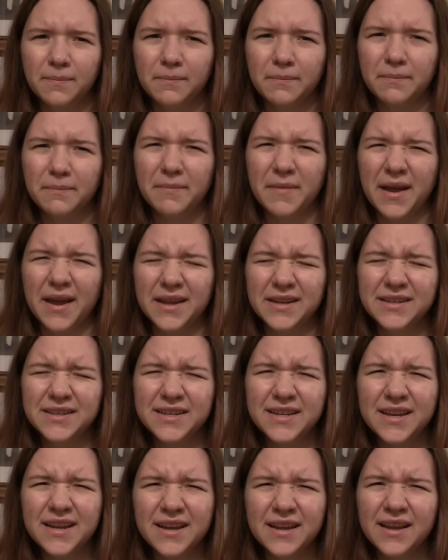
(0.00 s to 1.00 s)

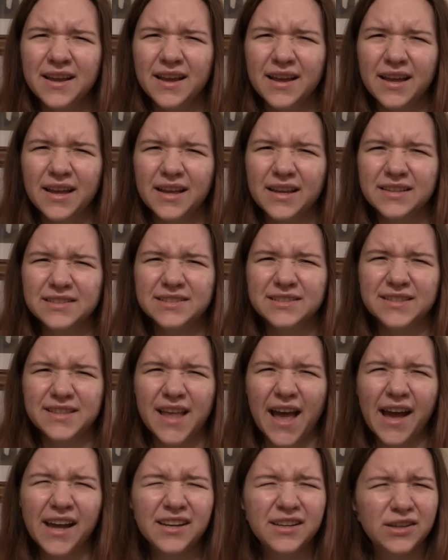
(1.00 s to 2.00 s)
Mandy? Is
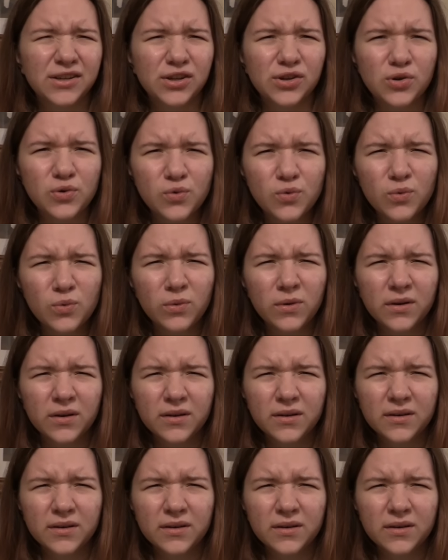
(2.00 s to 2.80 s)
that you?